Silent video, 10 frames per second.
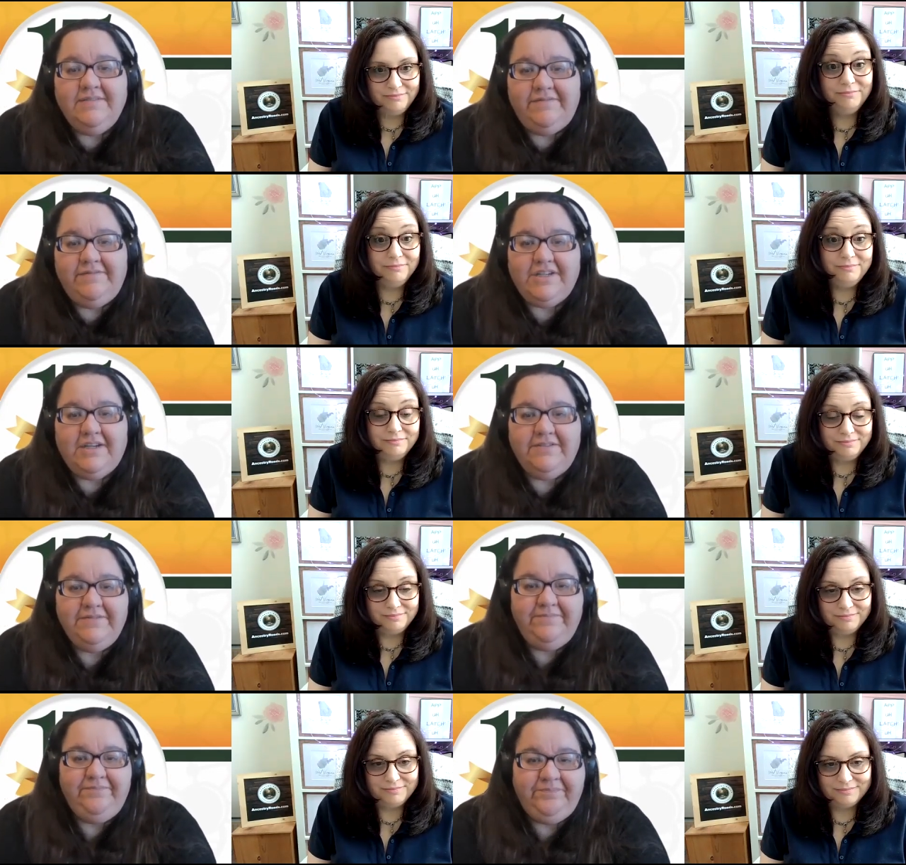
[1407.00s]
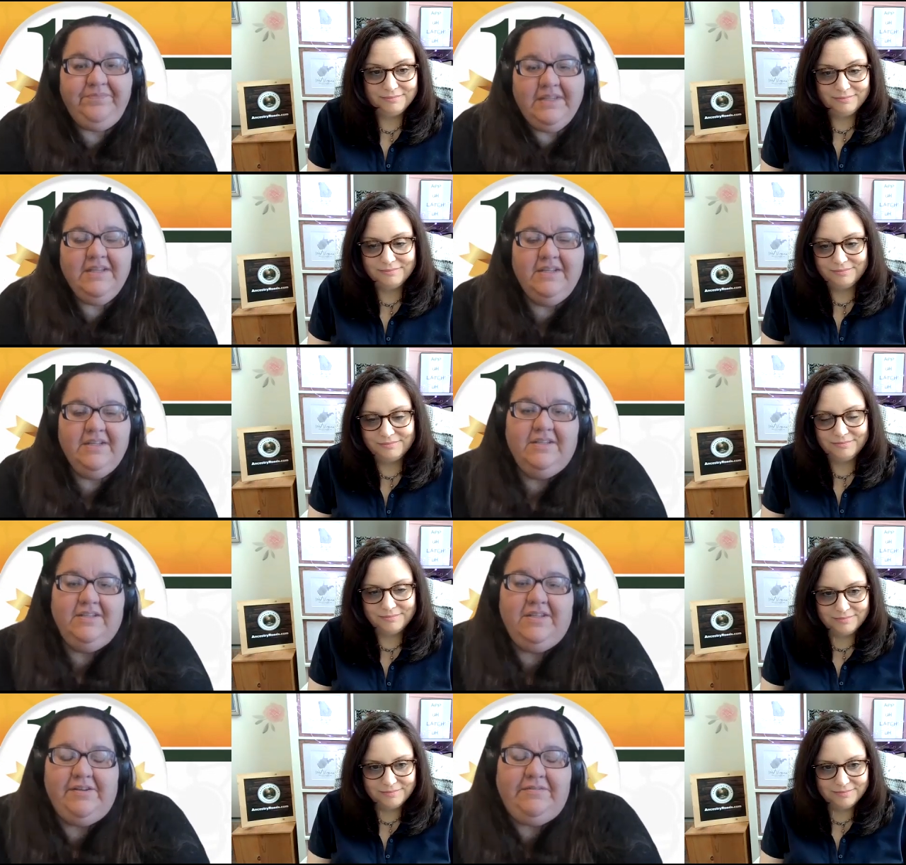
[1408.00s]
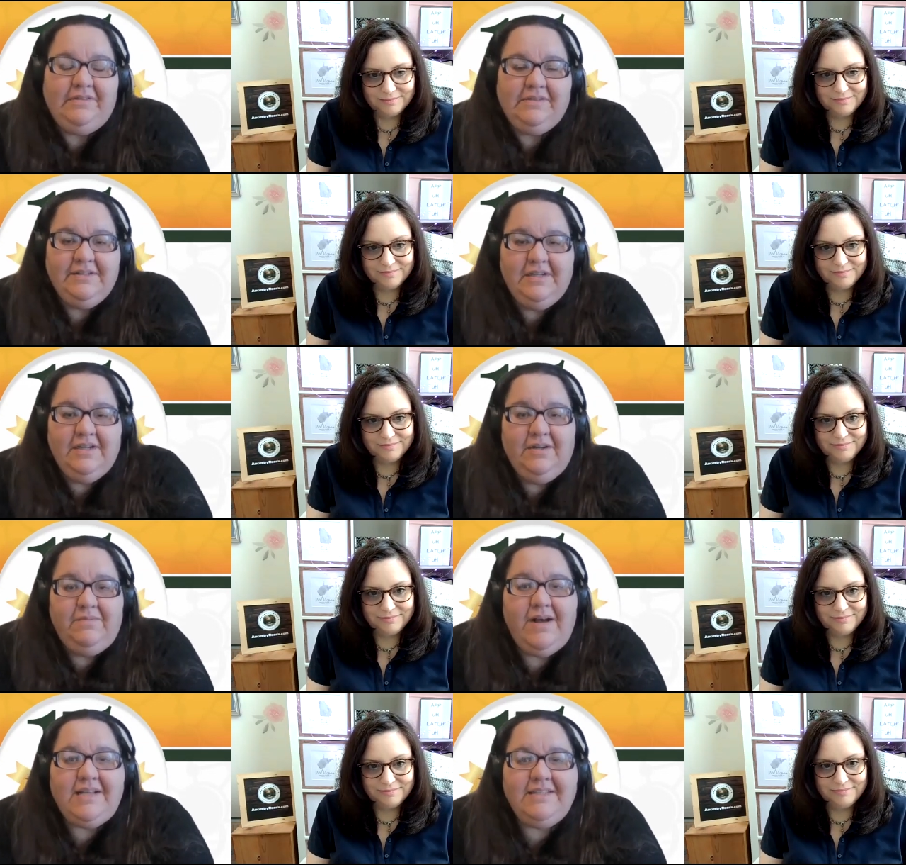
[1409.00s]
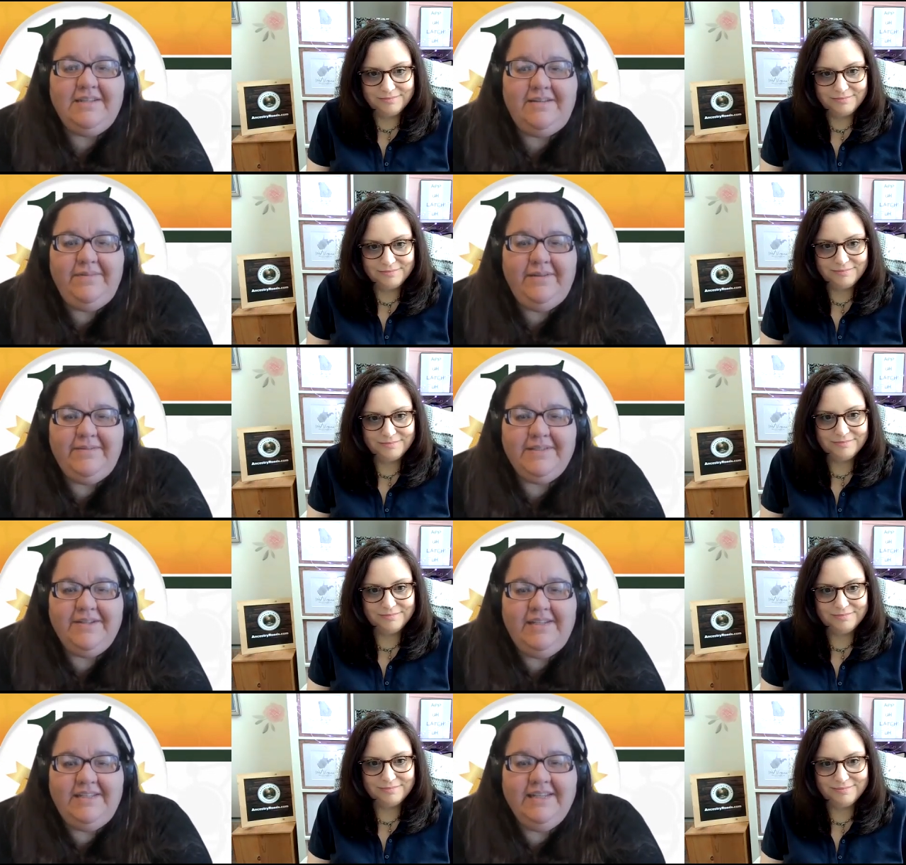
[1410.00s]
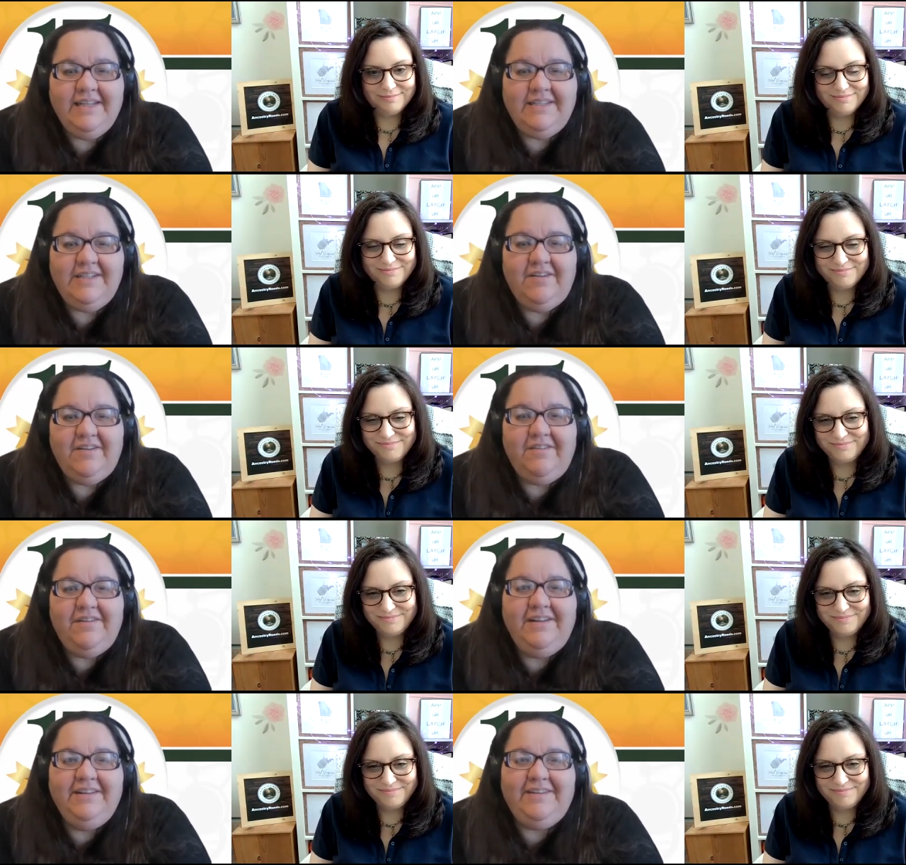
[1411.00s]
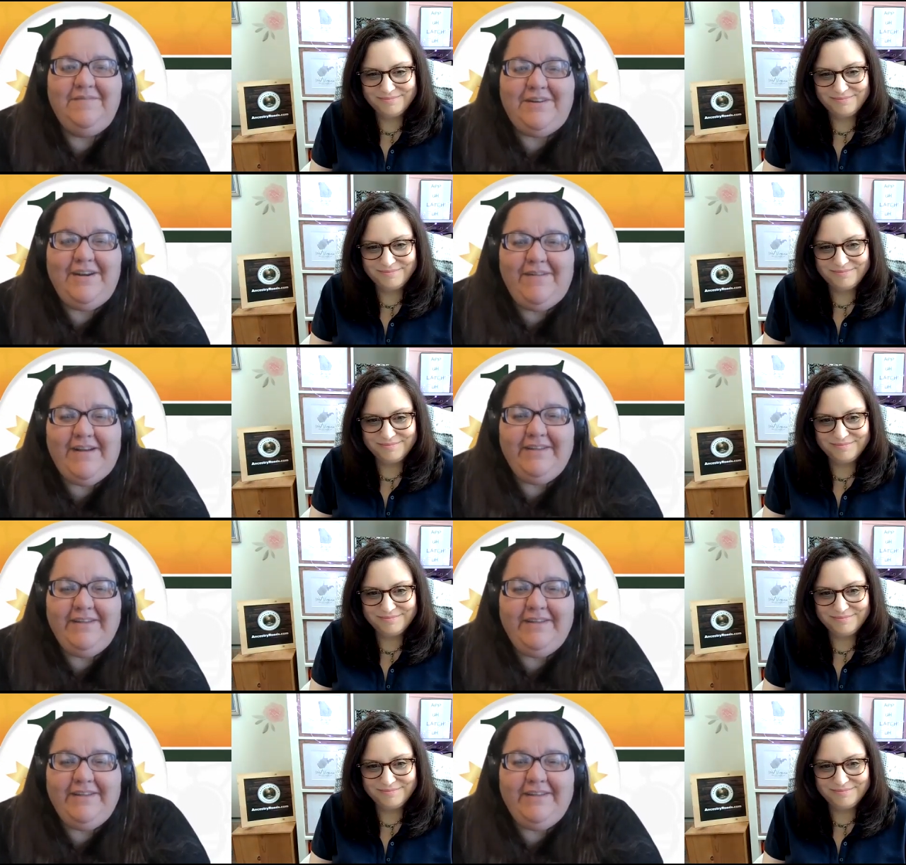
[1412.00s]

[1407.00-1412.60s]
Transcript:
Speaker 1: for mm-hmm. sure. So well, awesome. It was great to get to know a little more about you,